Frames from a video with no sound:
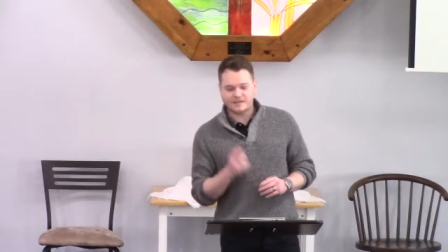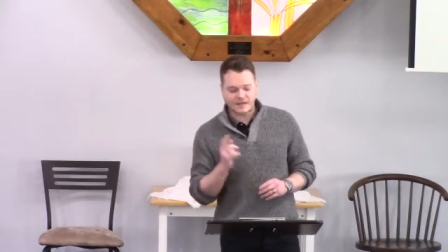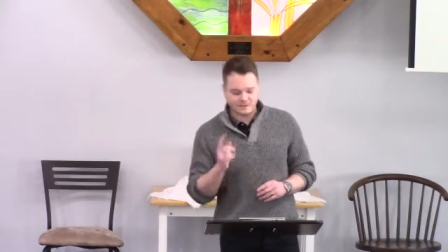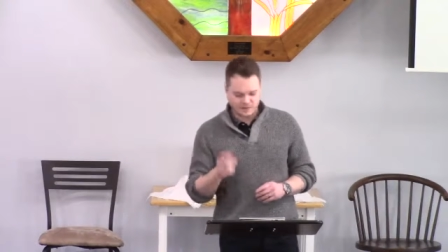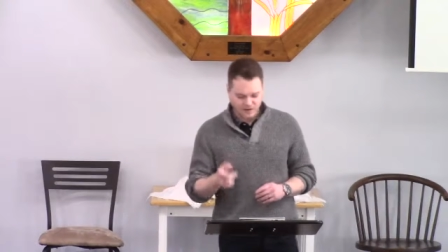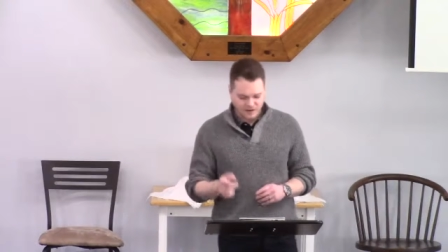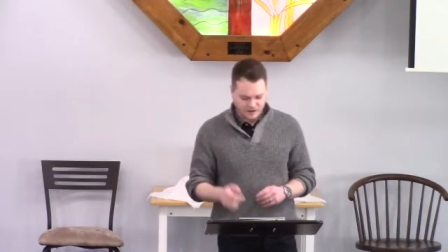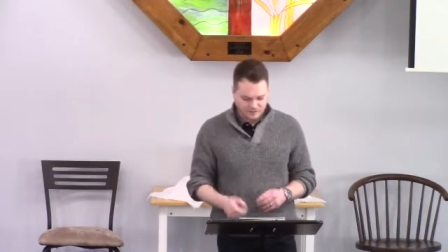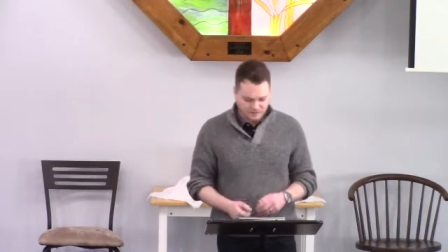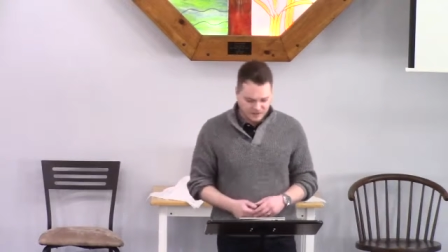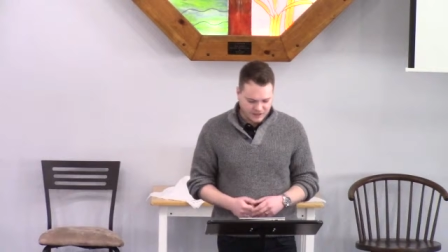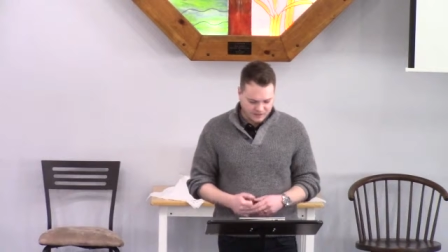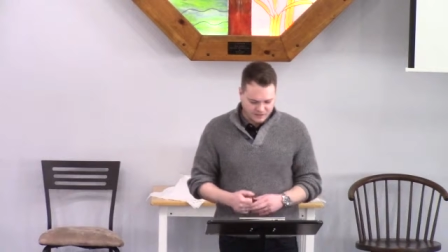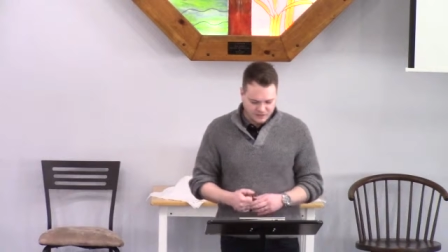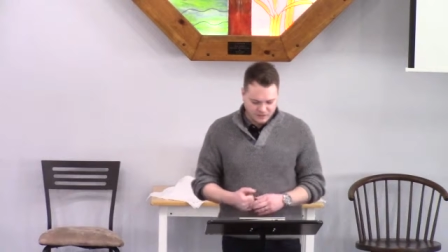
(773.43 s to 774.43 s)
Abraham.
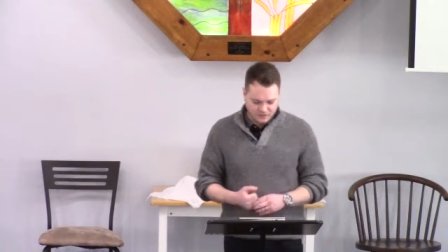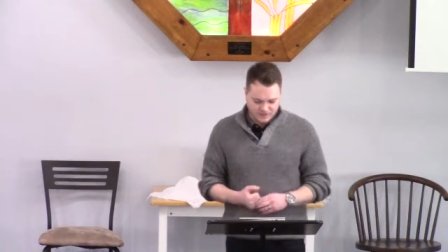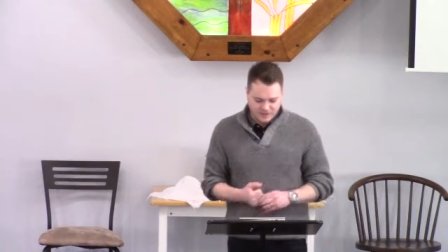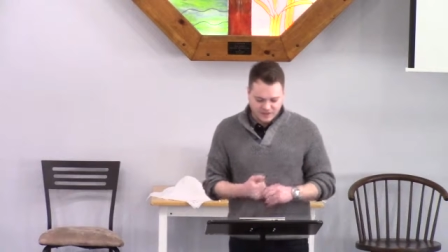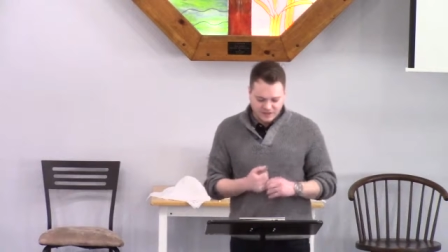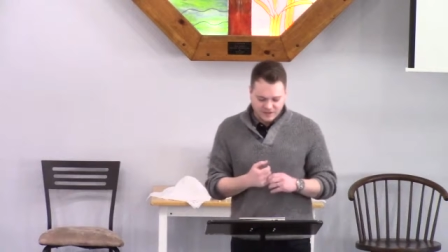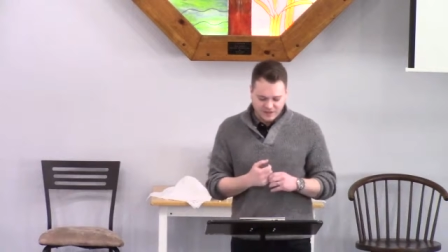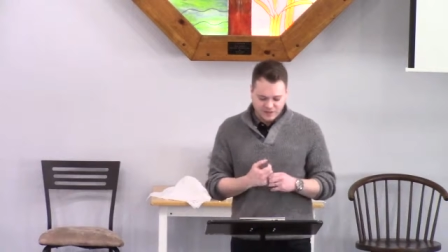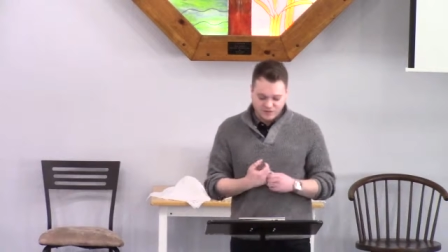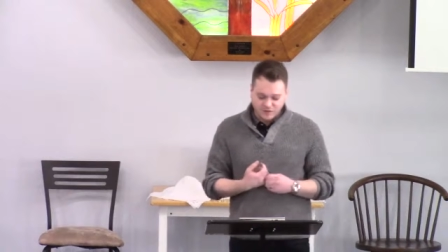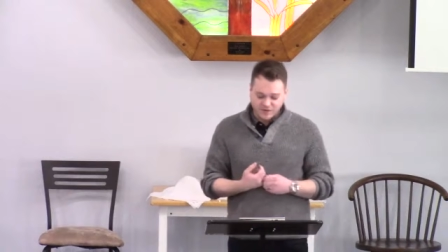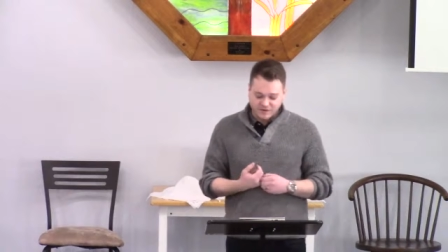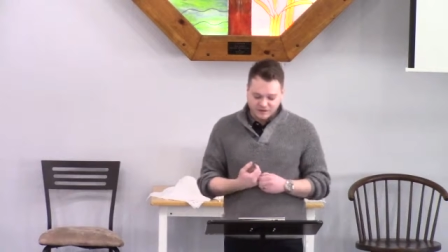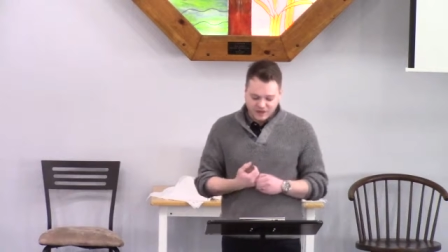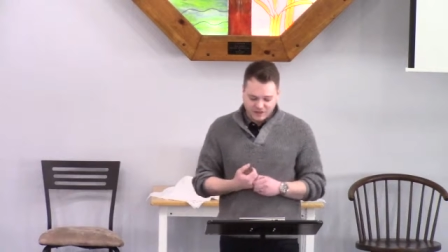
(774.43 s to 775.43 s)
Yep. So th- and this
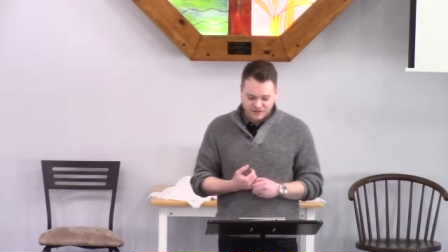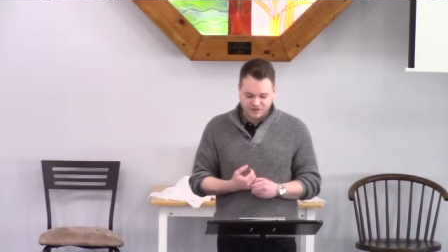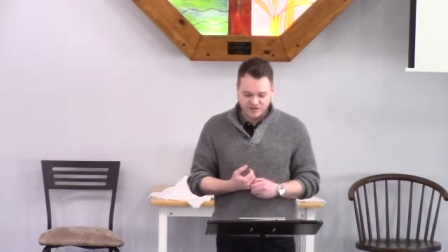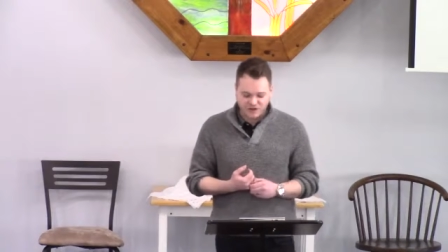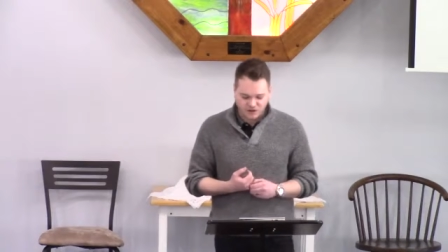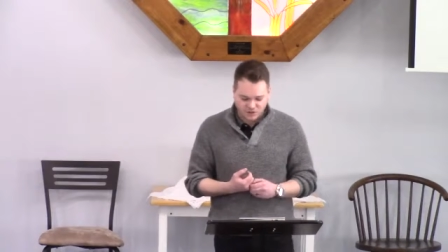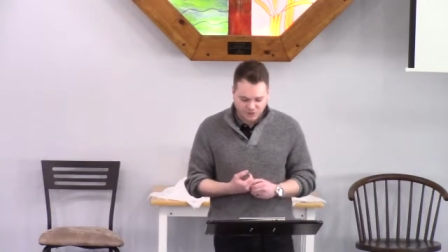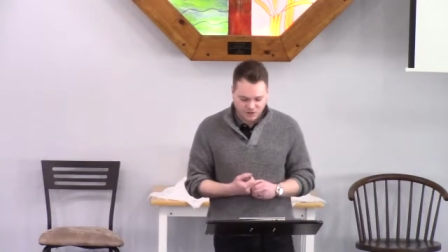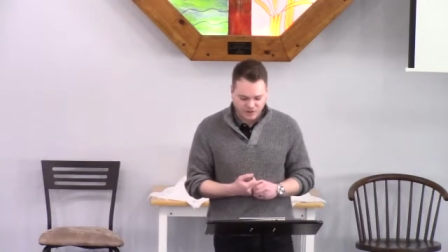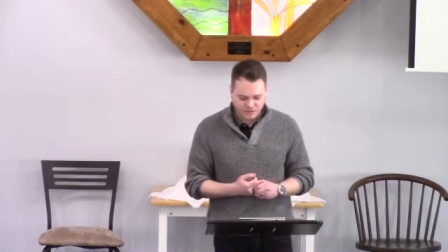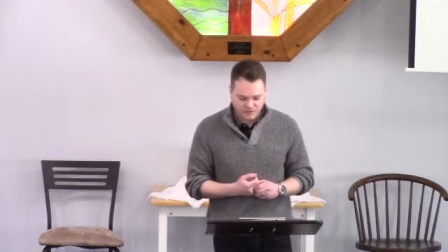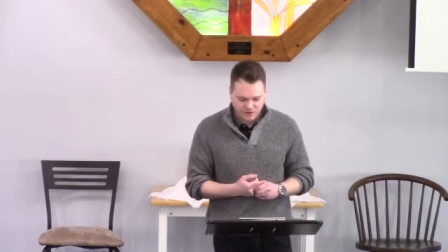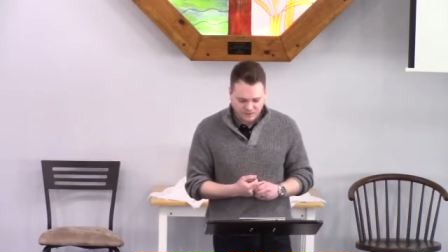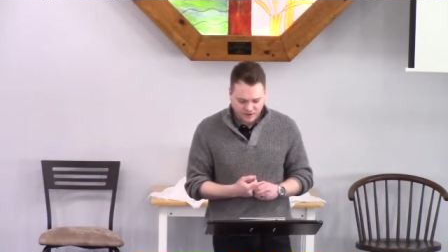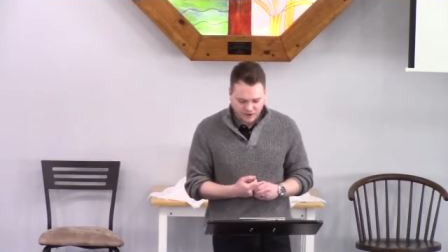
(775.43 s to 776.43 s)
one we've actually talked quite a
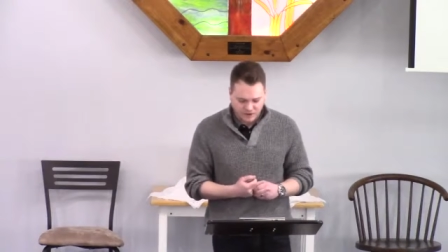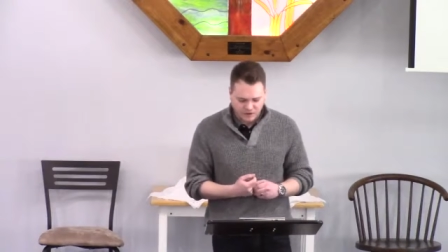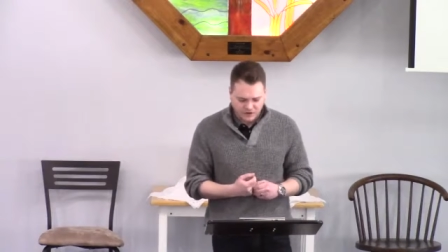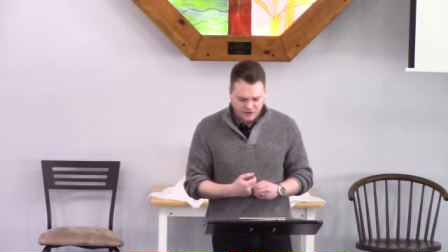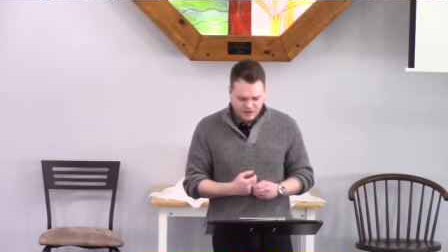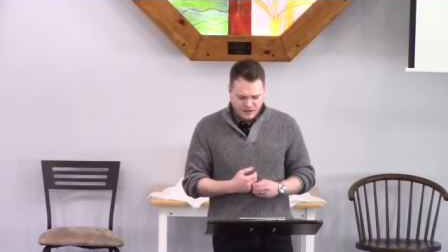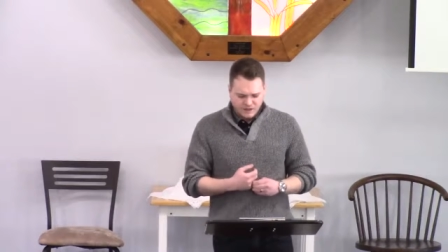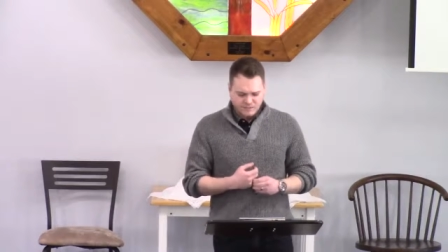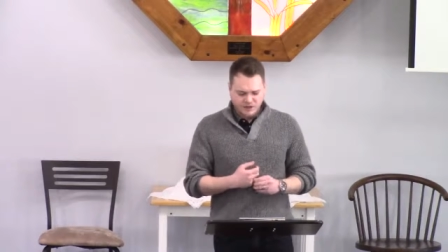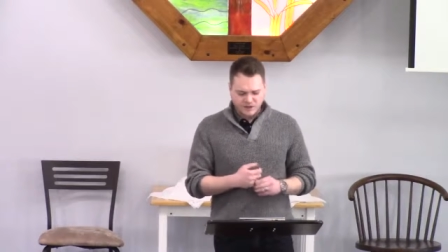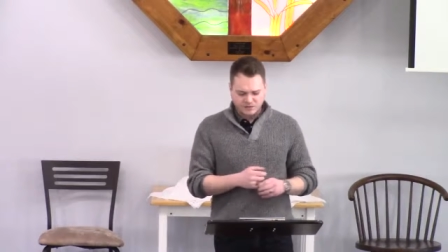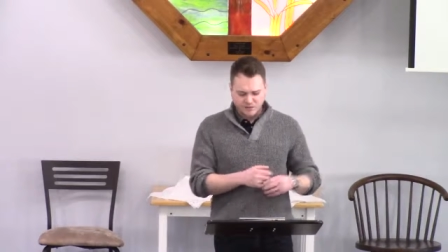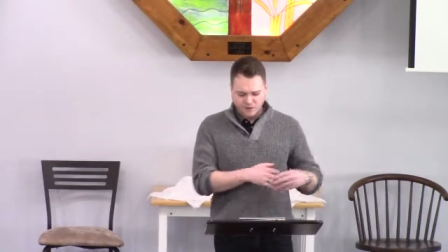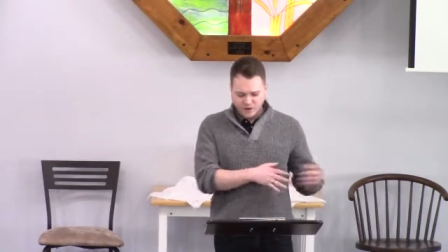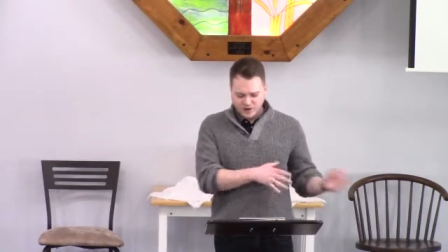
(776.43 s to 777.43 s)
bit about
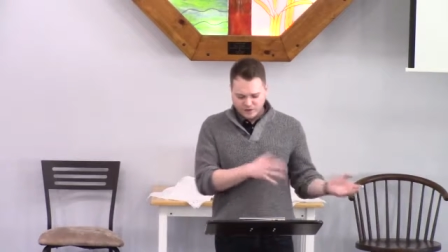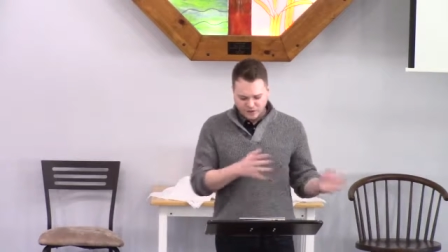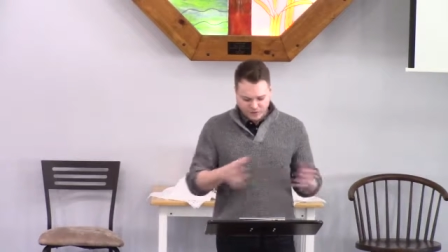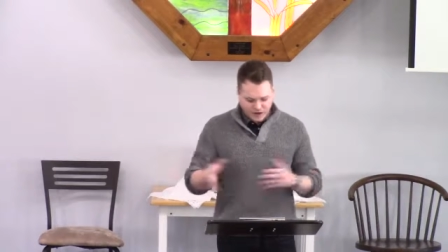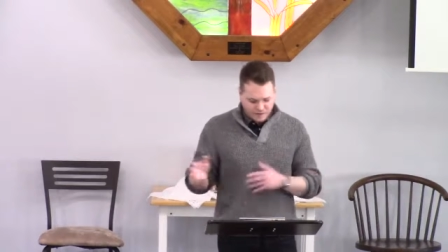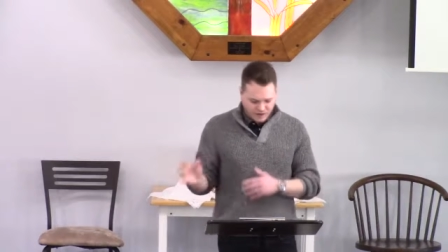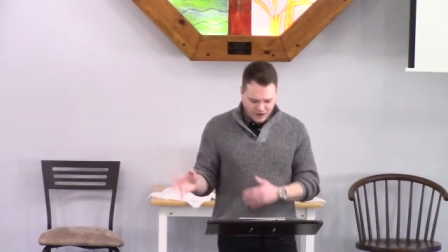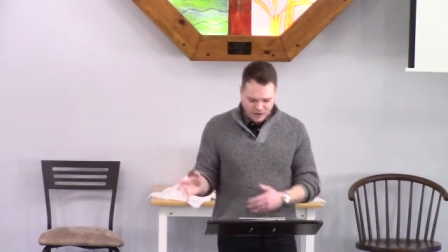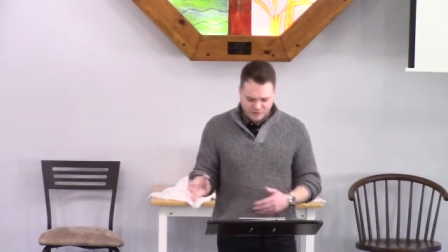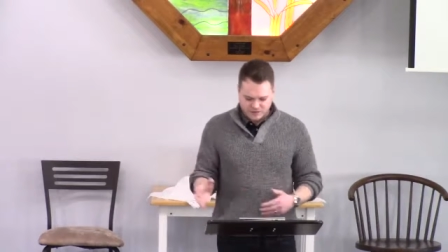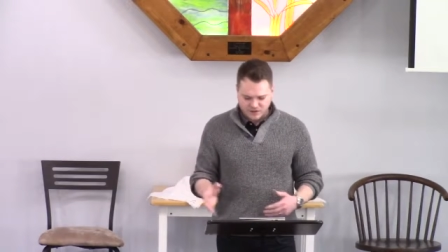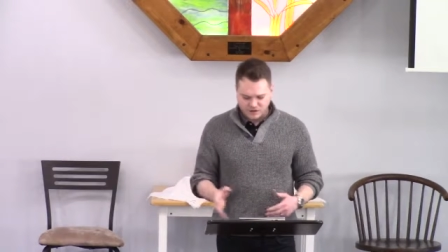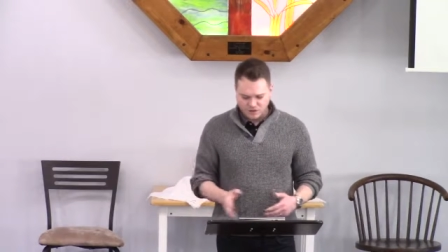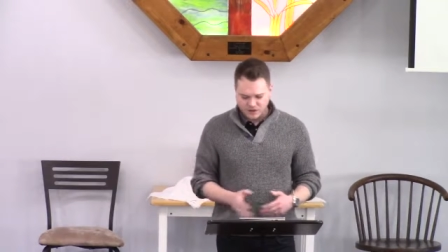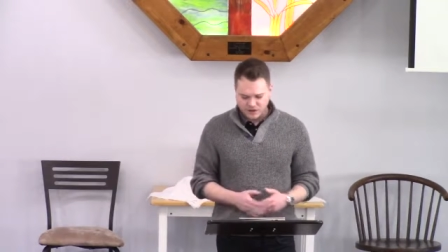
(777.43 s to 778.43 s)
because we went through Abraham's
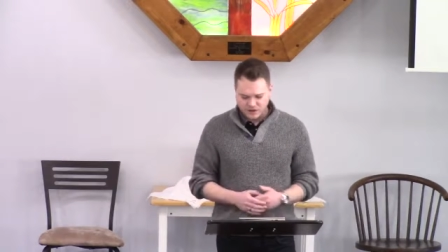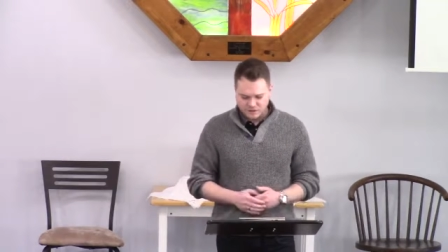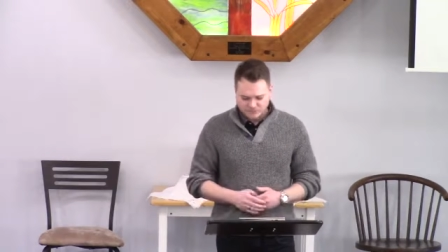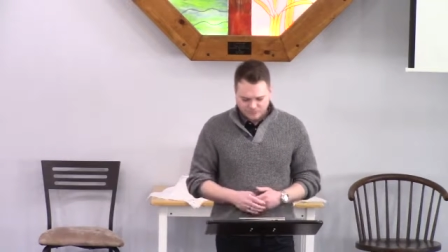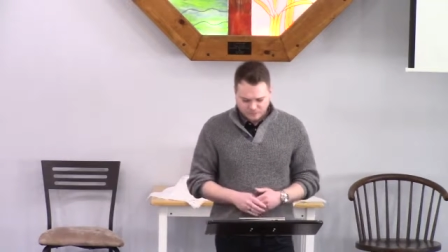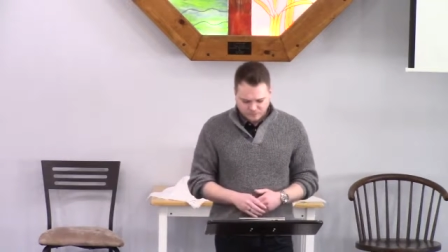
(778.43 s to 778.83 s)
story.